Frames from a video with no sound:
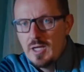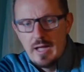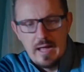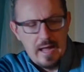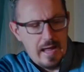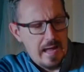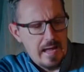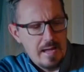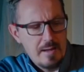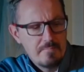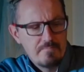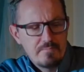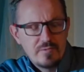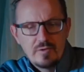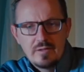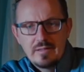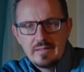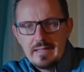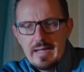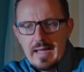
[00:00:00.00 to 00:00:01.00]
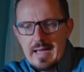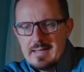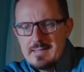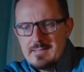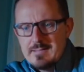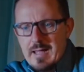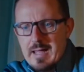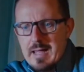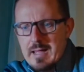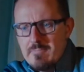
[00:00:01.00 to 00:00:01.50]
You can get,
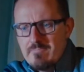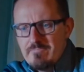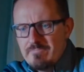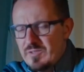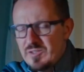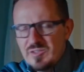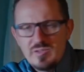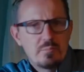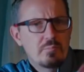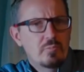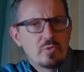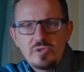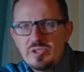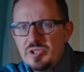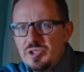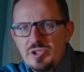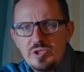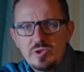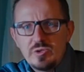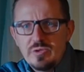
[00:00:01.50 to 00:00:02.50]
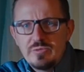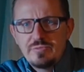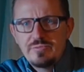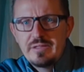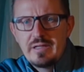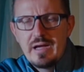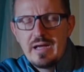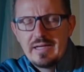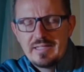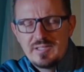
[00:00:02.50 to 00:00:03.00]
there's a multitude of
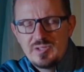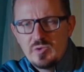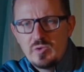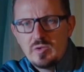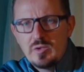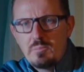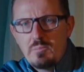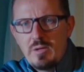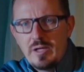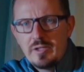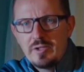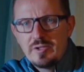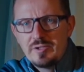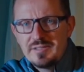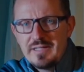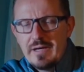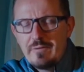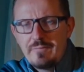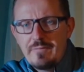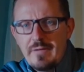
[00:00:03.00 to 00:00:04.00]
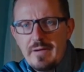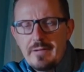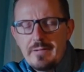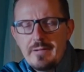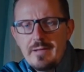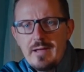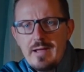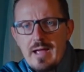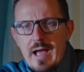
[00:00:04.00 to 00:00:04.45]
external monitors out there,